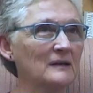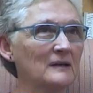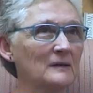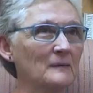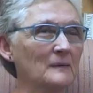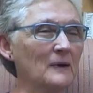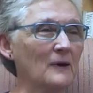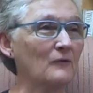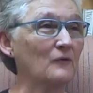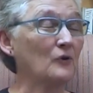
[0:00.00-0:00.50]

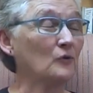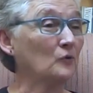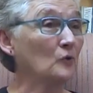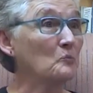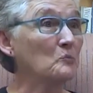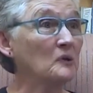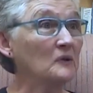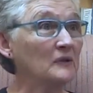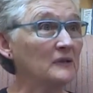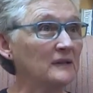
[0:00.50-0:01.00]
a
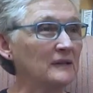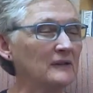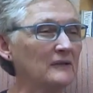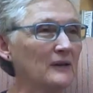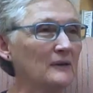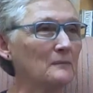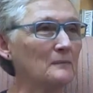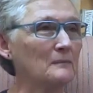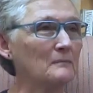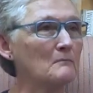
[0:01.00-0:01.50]
vulnerability
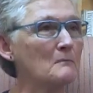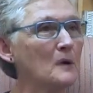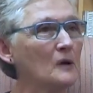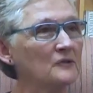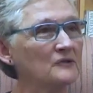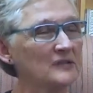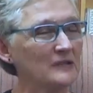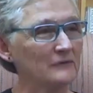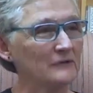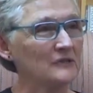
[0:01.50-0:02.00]
that
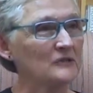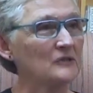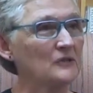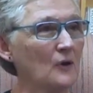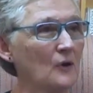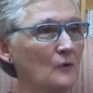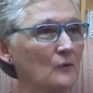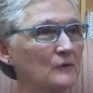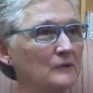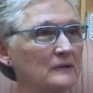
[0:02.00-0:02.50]
most of us
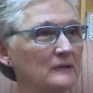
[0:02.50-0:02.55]
don't.